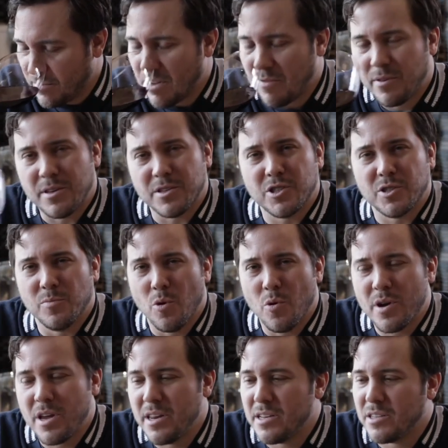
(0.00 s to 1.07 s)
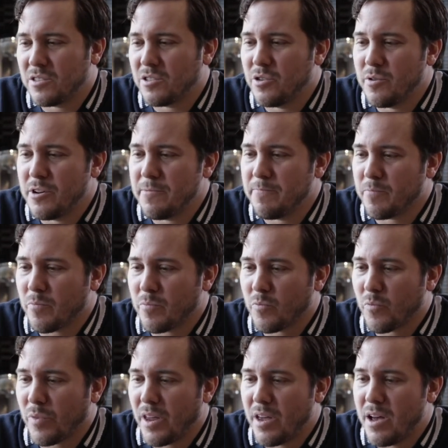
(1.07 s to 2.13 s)
Definitely a smokiness to it.
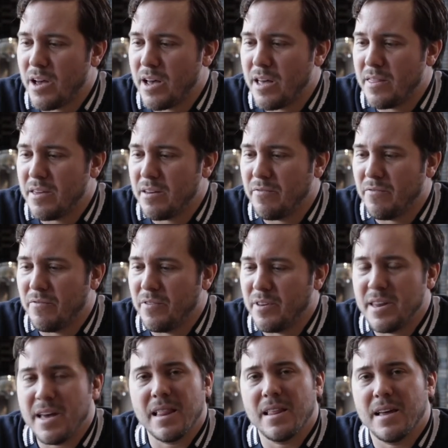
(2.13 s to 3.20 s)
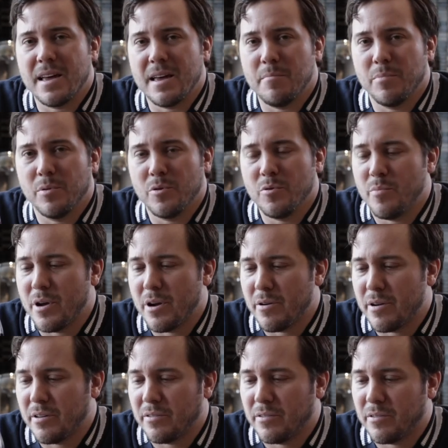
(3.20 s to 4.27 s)
And then vanilla and
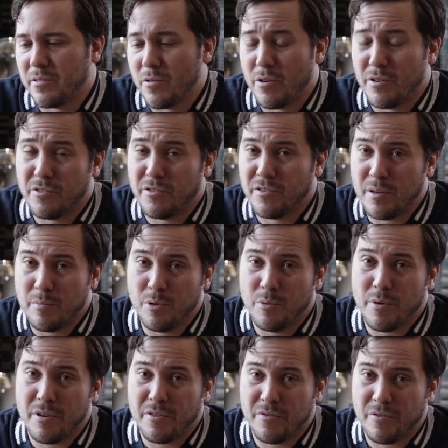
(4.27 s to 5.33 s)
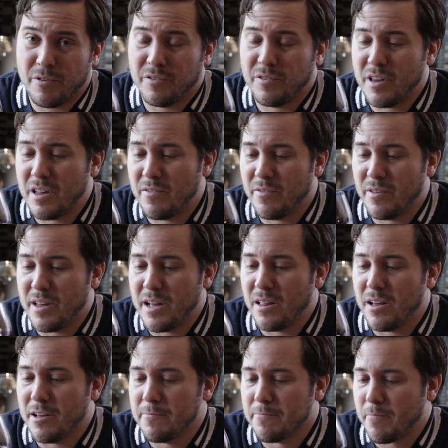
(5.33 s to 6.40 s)
blueberries. Or I should say blueberries first, then
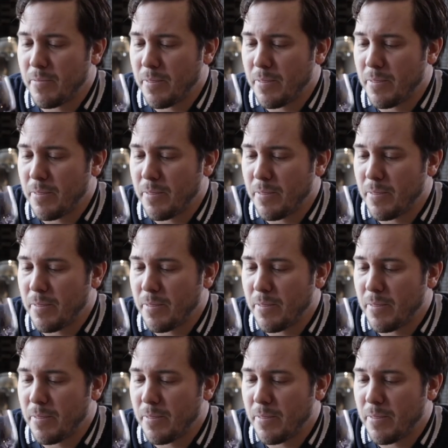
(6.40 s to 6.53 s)
vanilla.